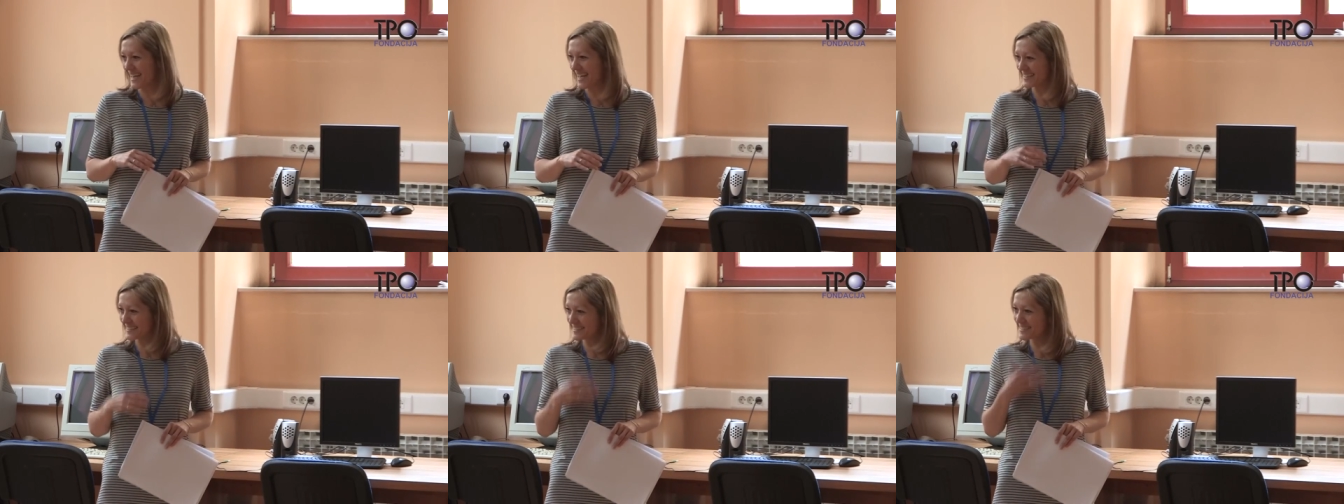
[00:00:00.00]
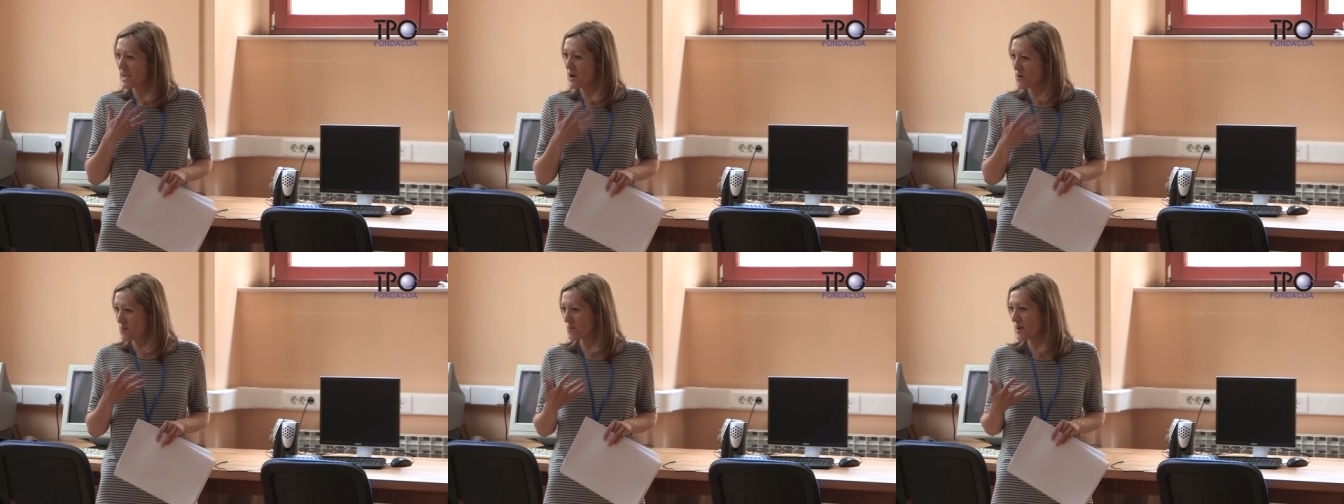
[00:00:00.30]

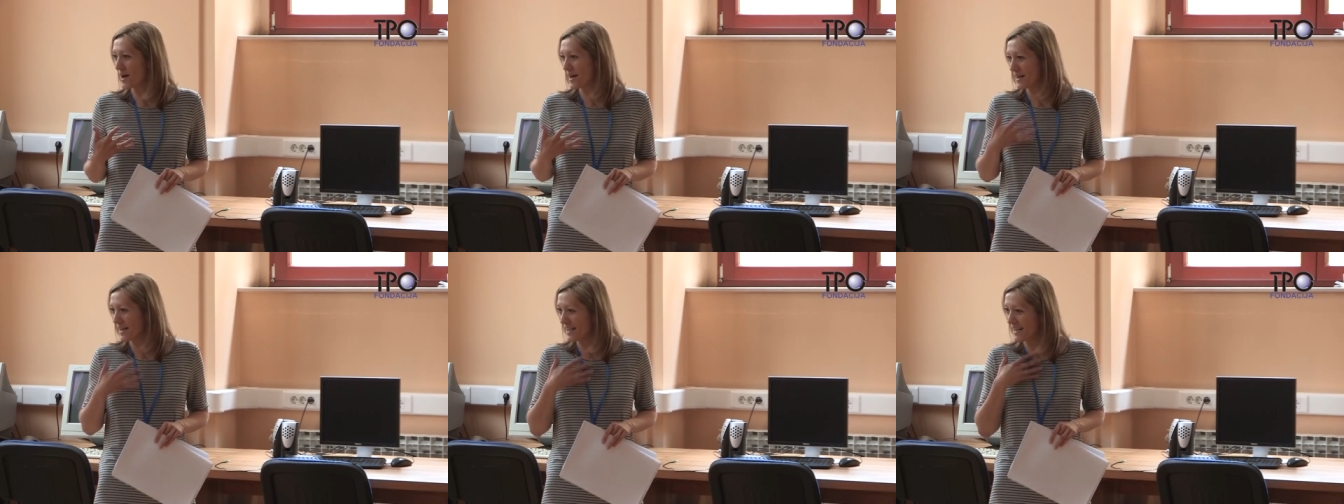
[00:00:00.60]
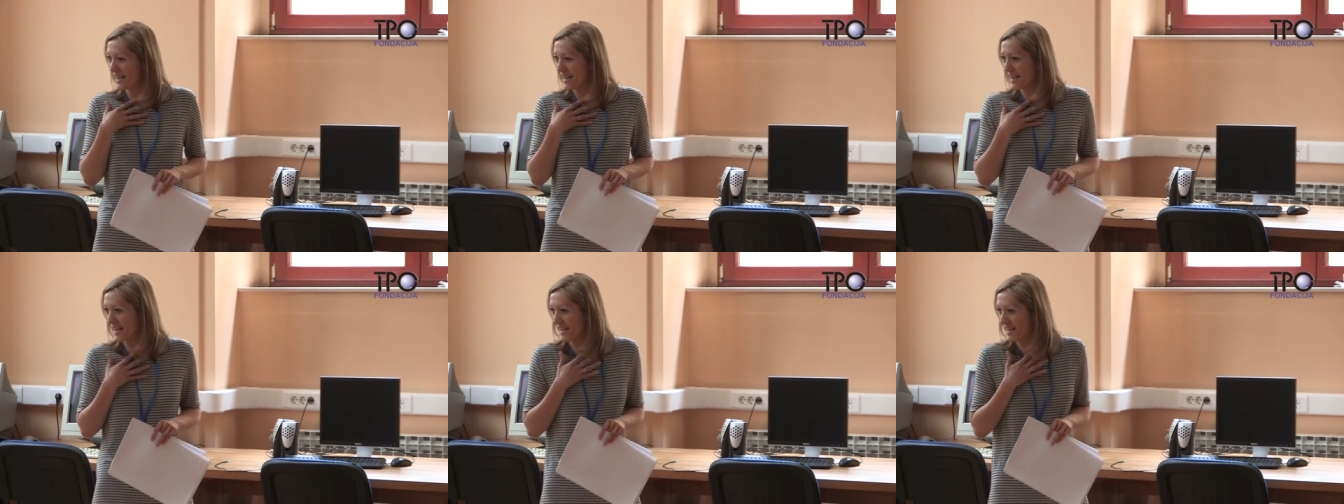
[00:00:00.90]
yet now
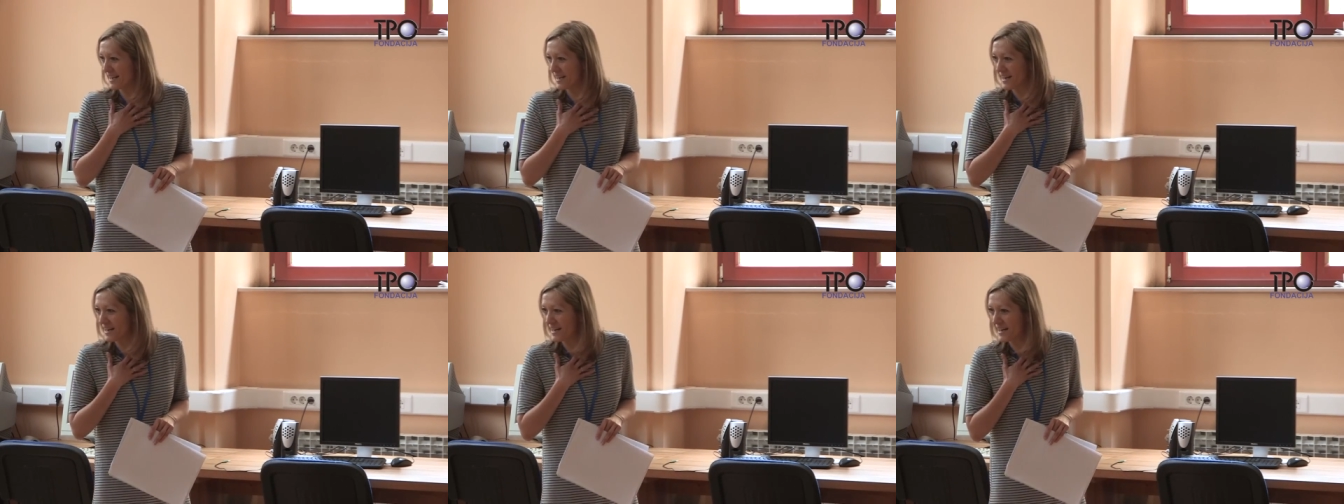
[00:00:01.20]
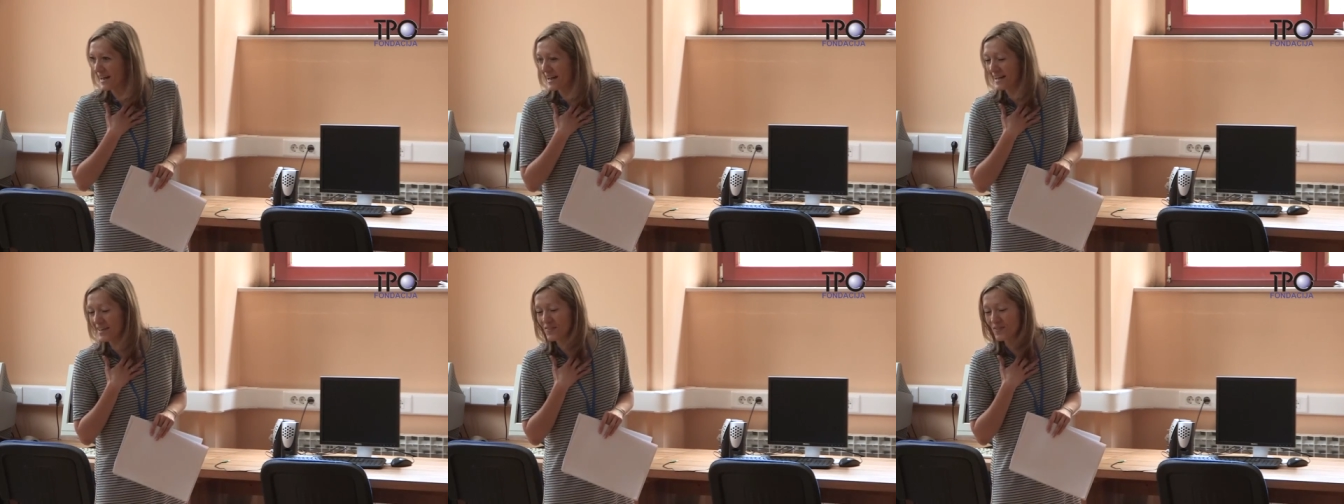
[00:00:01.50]

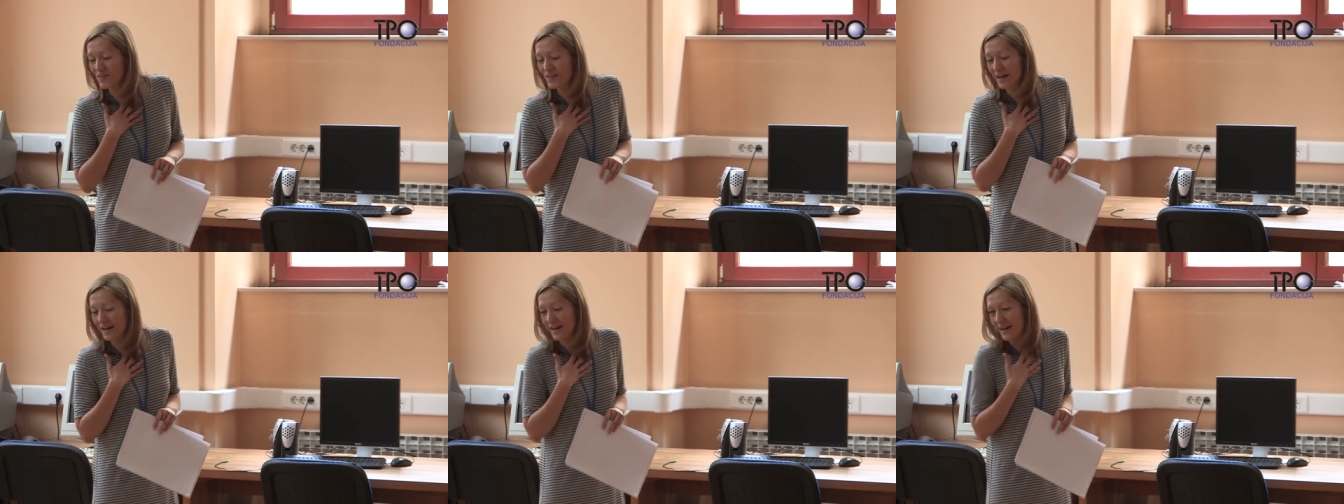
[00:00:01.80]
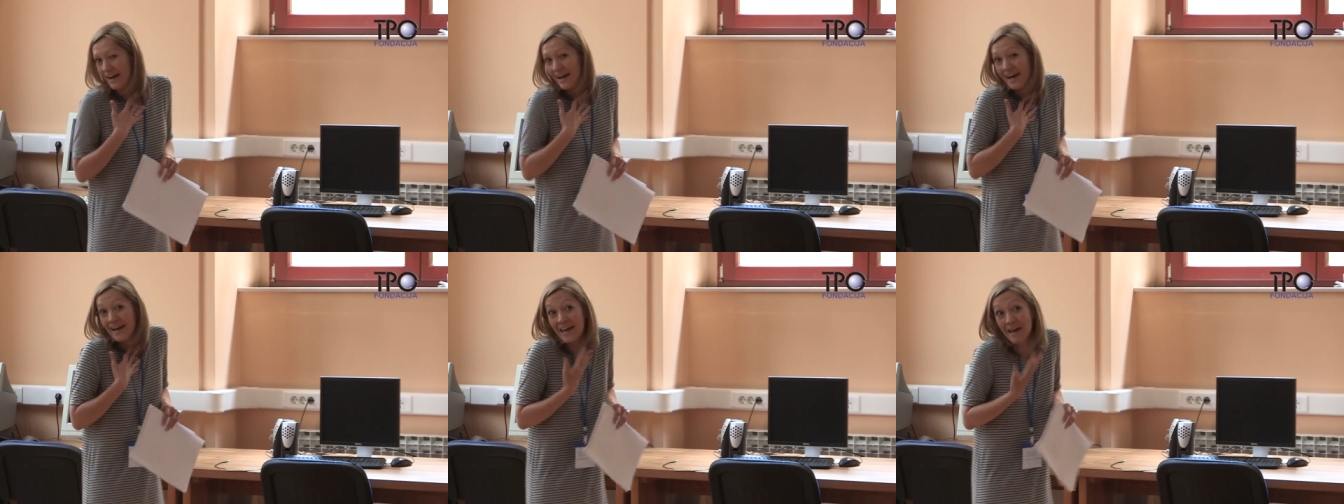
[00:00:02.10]

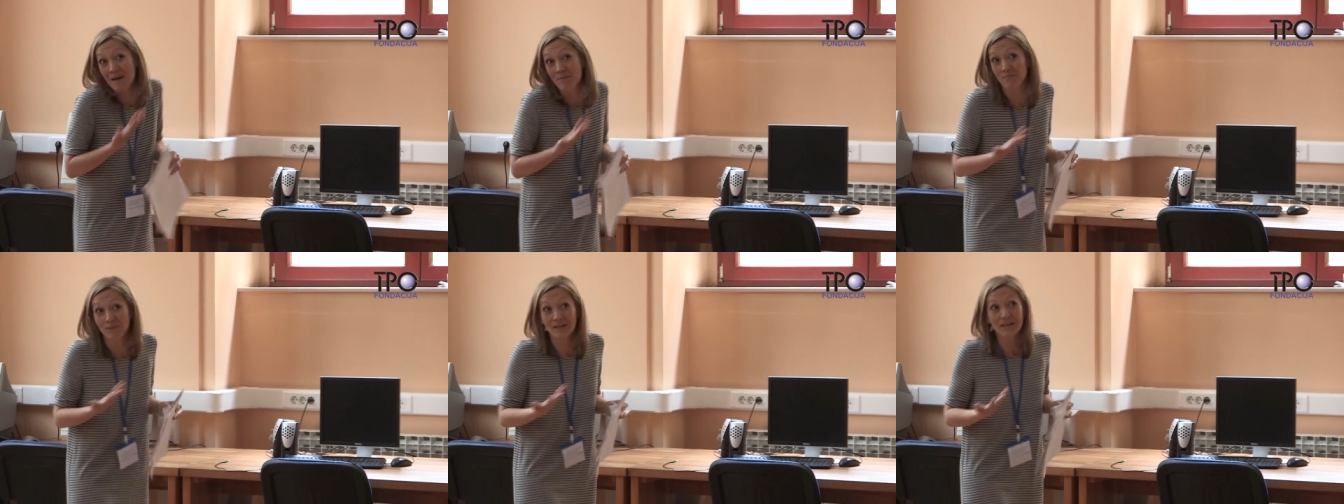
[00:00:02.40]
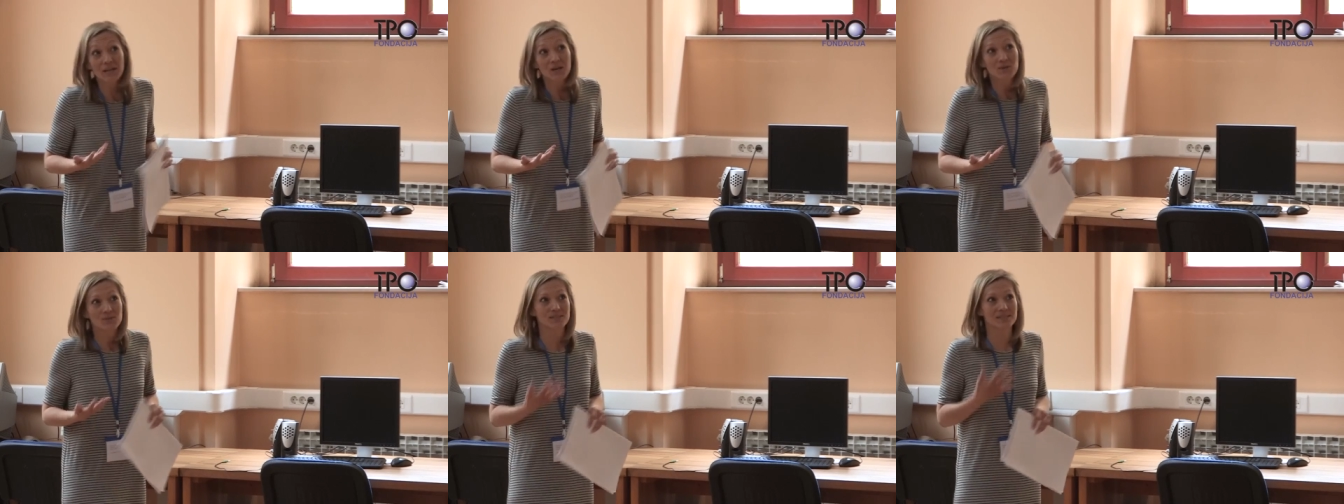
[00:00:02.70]
I am